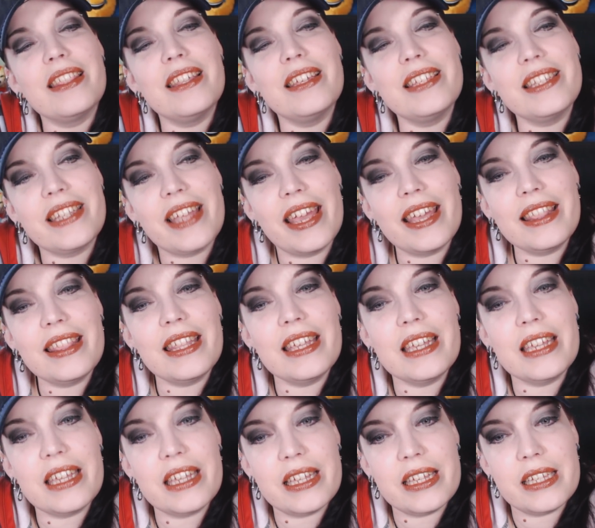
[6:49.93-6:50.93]
The sad
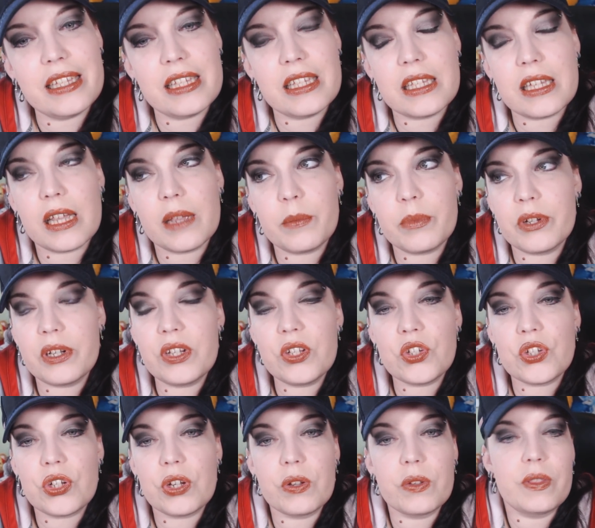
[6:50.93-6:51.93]
thing is, I'm pretty
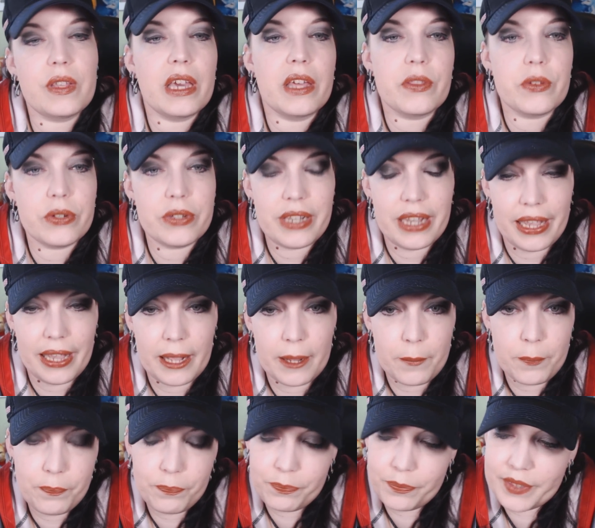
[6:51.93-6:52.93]
sure the other
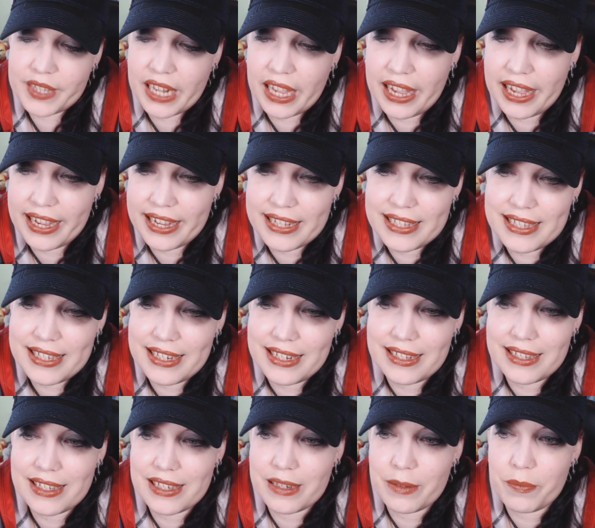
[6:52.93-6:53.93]
day I had
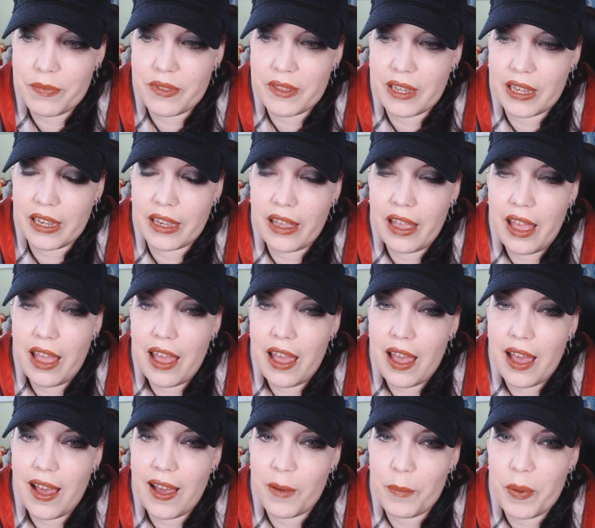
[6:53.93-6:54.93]
seen something
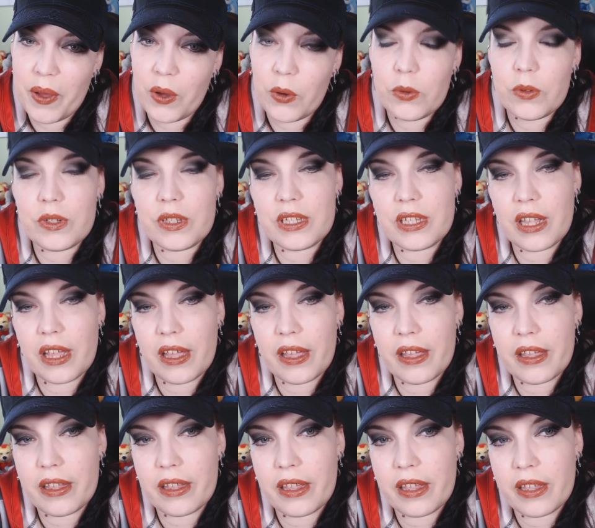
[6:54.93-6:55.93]
about
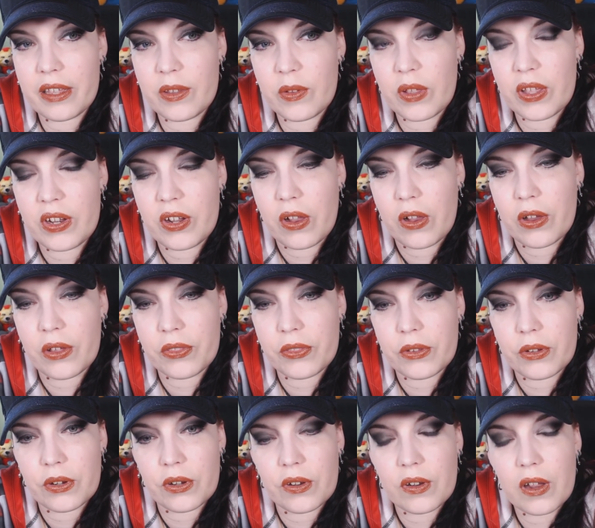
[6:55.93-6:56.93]
an
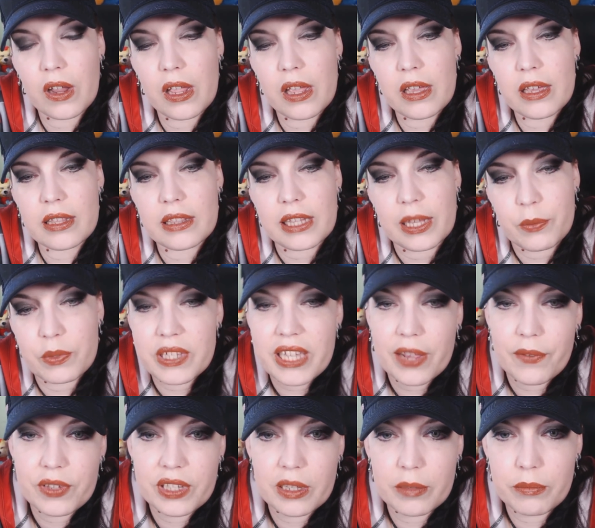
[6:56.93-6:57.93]
author that was
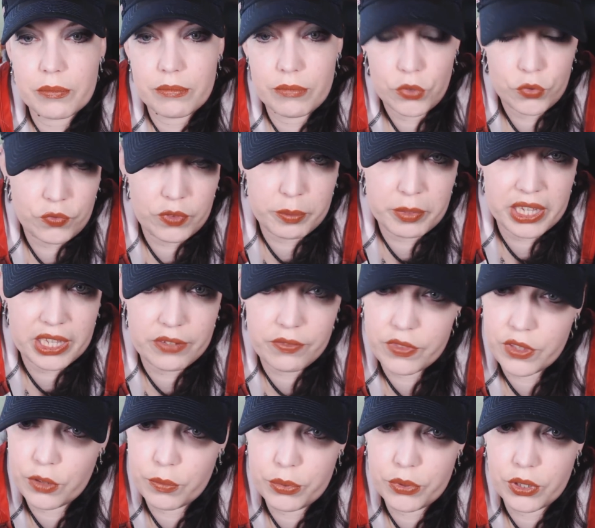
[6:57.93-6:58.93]
having a movie made
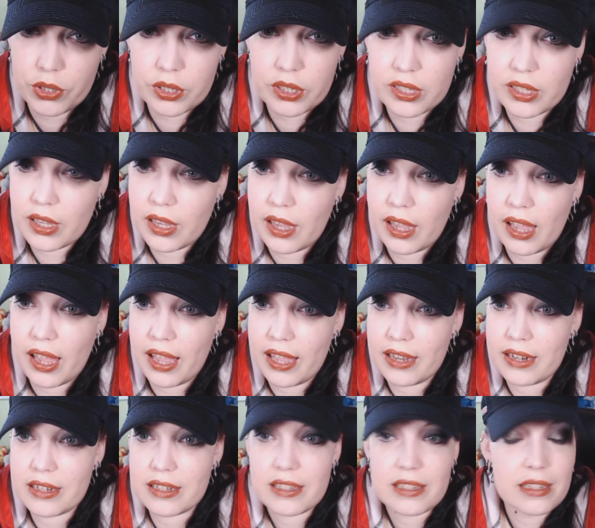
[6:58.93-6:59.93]
of their book.
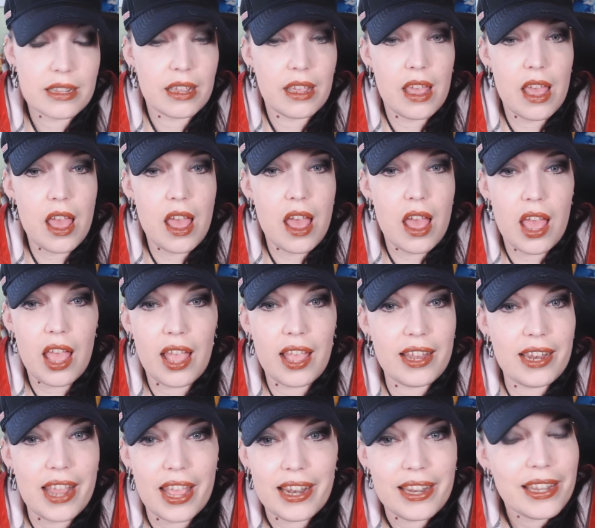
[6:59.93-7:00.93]
And
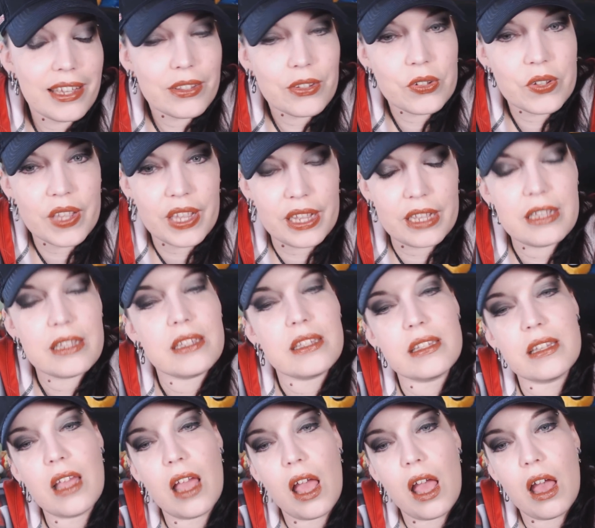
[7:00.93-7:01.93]
in any other
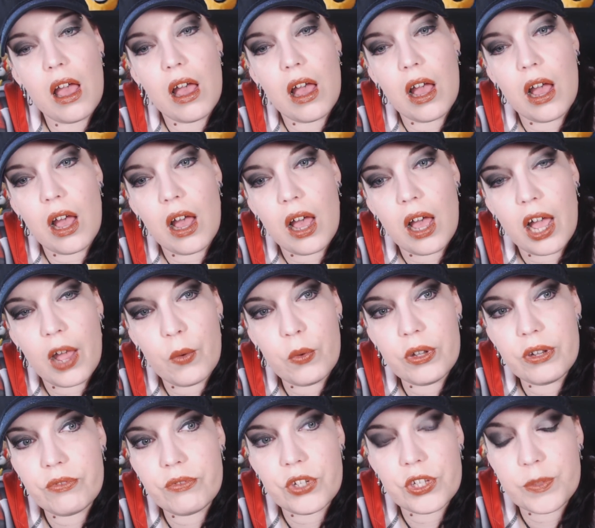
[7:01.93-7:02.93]
case, I
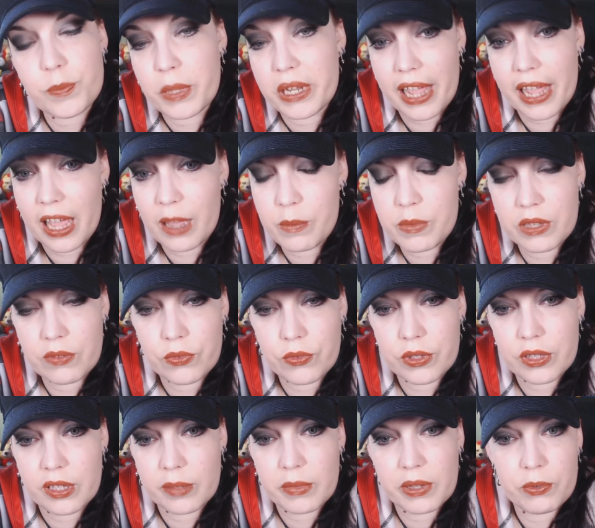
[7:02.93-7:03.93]
would have just been happy
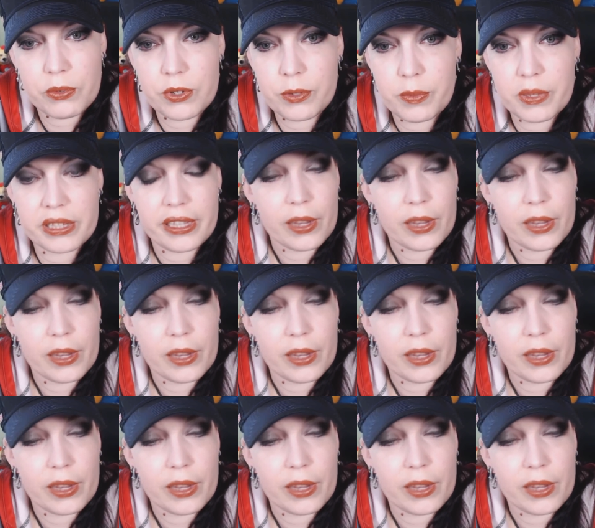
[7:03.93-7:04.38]
for them. I would have